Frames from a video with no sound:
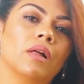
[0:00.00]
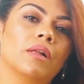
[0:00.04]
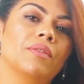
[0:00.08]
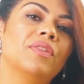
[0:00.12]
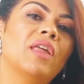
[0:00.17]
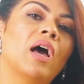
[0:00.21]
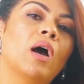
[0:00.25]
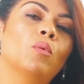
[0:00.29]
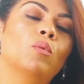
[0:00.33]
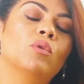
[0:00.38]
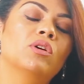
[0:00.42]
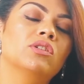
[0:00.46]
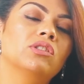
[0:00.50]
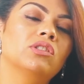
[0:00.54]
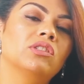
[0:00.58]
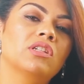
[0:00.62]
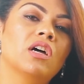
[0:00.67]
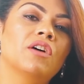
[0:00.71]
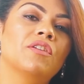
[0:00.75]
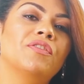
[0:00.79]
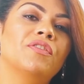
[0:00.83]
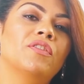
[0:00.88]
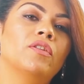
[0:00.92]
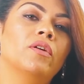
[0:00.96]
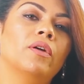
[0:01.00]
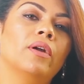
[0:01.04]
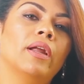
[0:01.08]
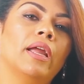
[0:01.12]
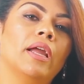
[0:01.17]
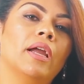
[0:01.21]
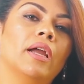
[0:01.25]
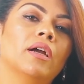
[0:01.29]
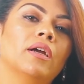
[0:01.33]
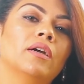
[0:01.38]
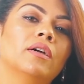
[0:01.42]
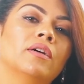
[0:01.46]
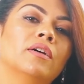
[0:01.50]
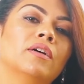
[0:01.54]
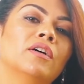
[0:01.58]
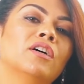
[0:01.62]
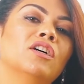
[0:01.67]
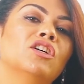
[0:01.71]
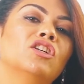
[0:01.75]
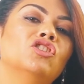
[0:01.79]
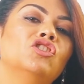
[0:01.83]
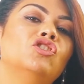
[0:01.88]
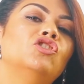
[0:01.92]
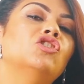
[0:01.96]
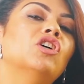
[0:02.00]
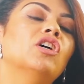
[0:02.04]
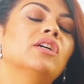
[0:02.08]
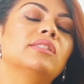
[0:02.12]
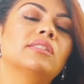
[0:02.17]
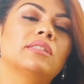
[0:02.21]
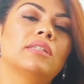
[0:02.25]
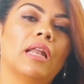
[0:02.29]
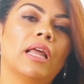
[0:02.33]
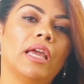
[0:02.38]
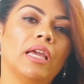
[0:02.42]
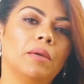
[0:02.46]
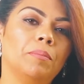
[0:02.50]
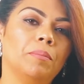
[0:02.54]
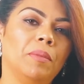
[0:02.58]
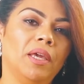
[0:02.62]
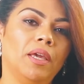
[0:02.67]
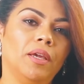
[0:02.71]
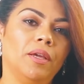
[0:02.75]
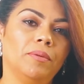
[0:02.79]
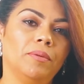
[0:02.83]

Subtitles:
that were suffering just like me.